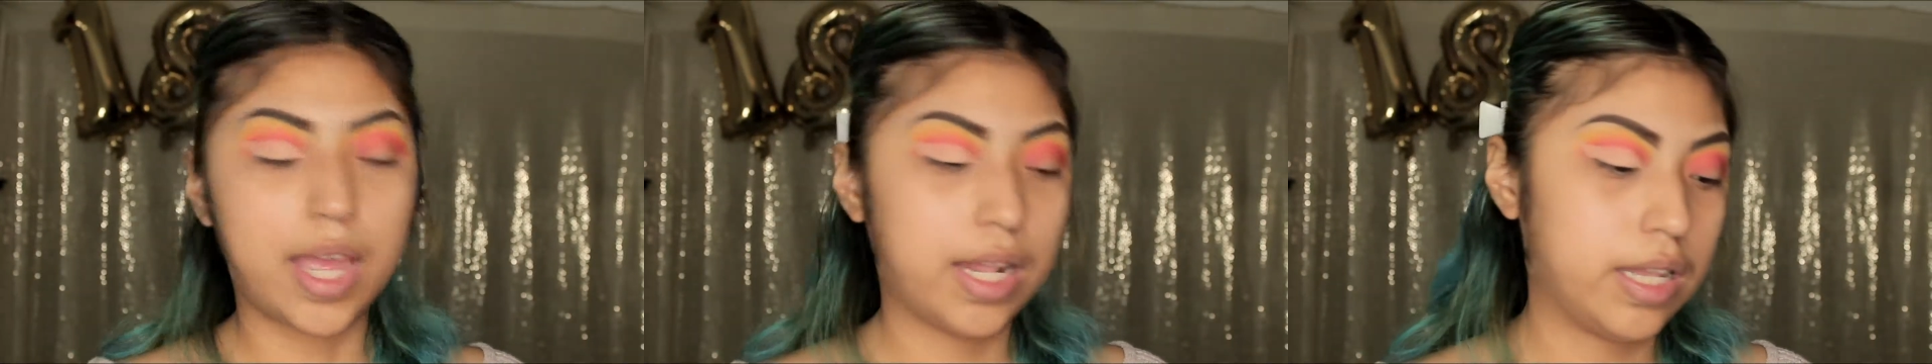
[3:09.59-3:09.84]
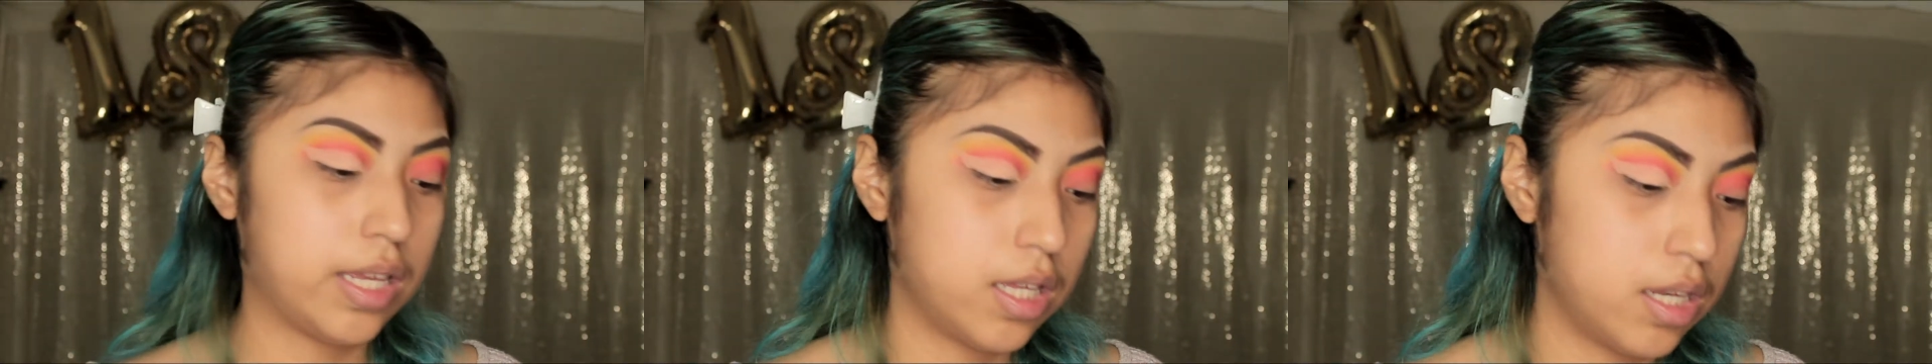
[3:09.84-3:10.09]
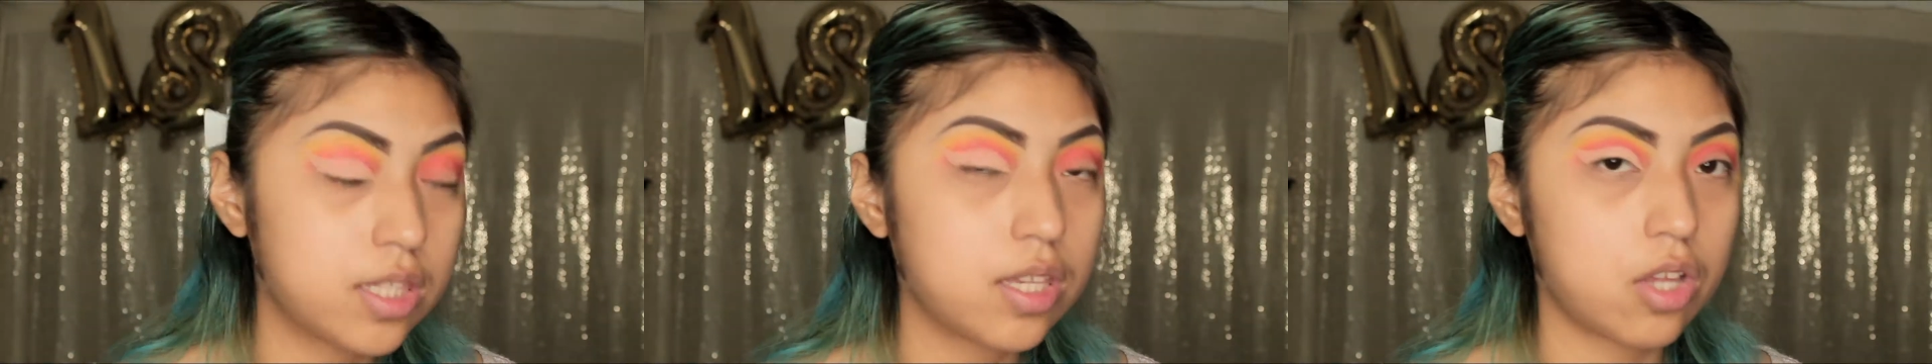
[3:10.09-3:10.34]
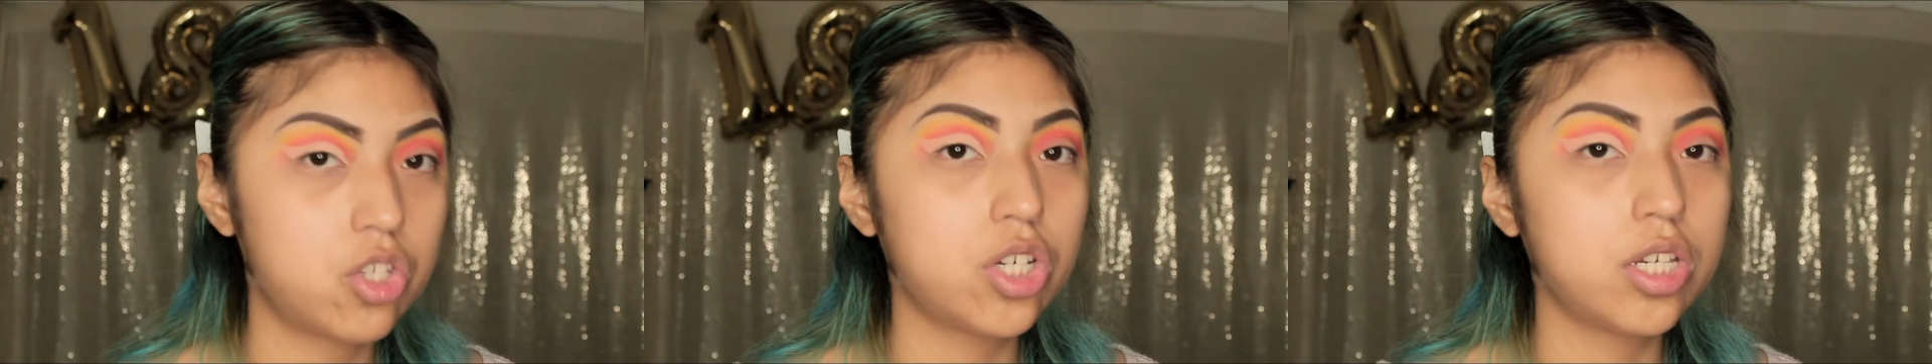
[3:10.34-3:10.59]
eyelid.
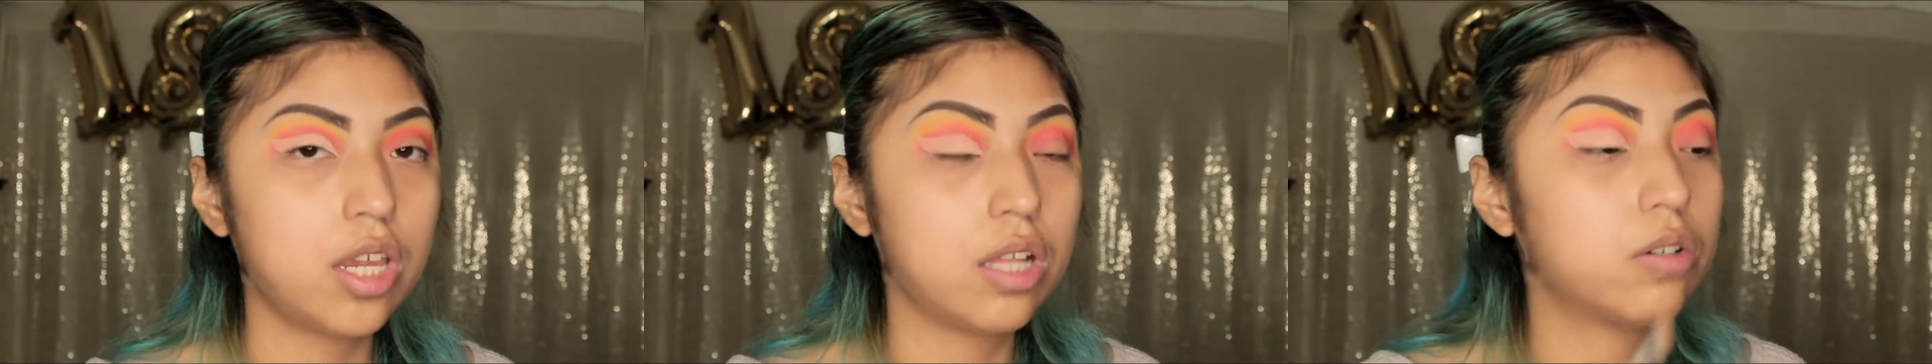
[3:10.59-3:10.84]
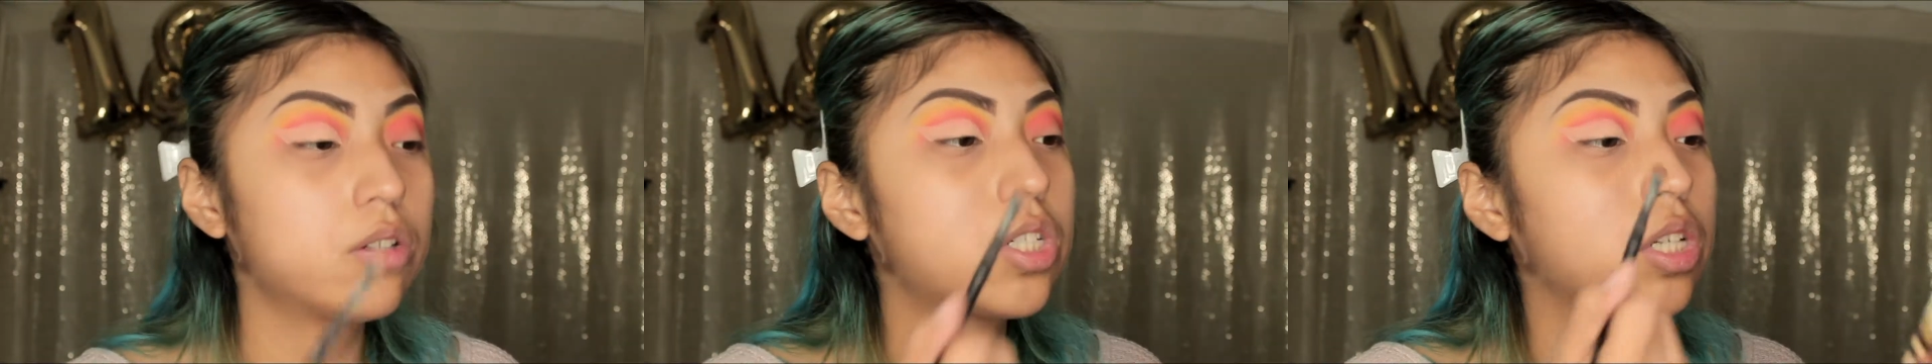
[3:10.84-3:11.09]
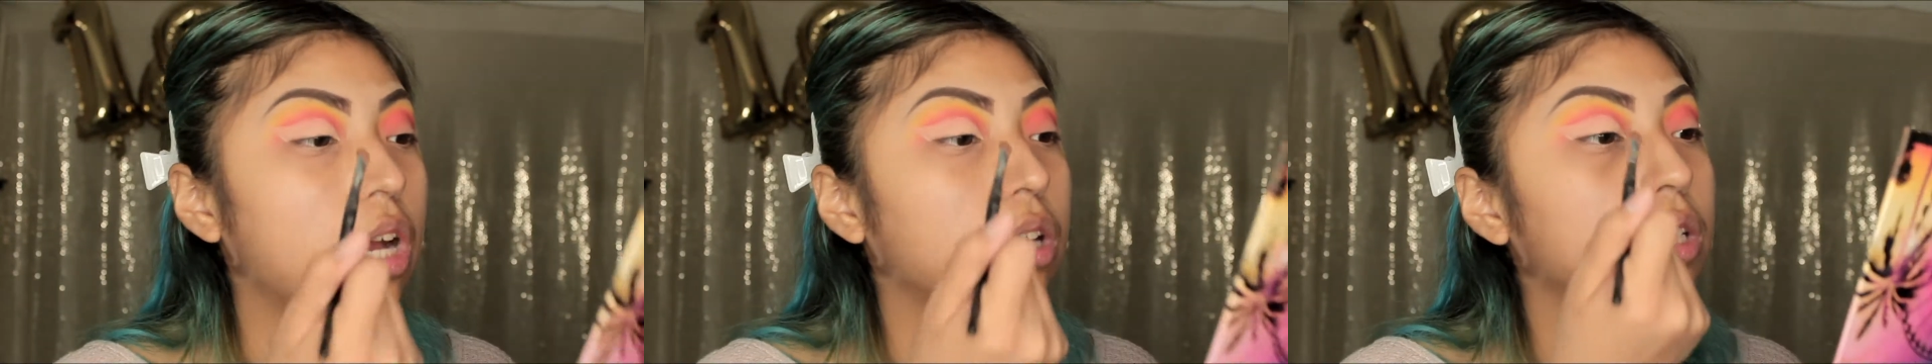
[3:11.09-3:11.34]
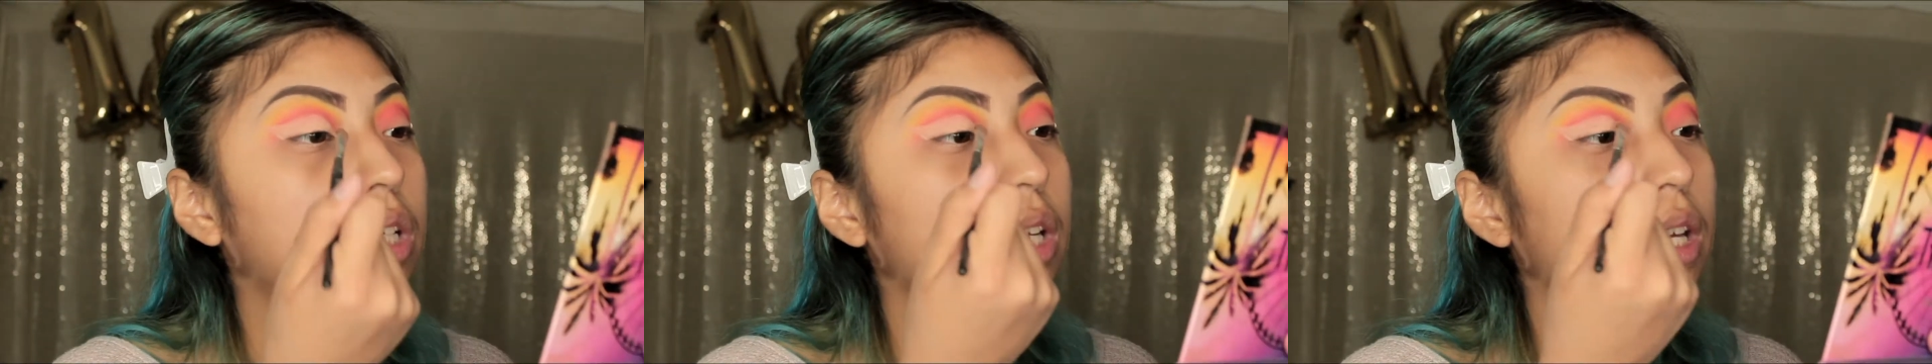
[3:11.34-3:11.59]
Such a yellowish
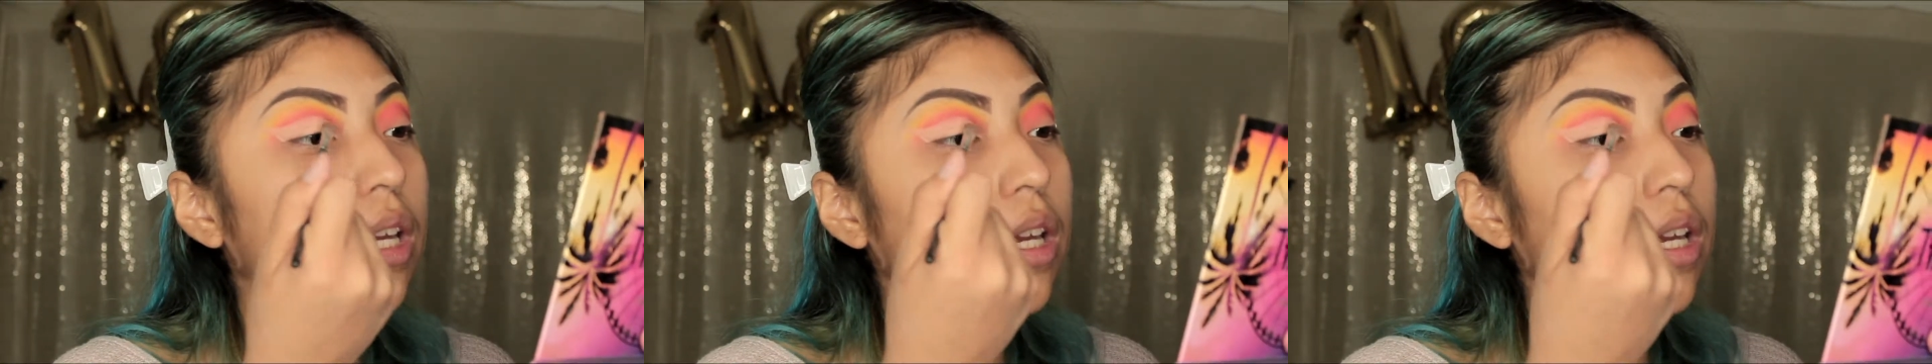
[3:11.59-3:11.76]
color.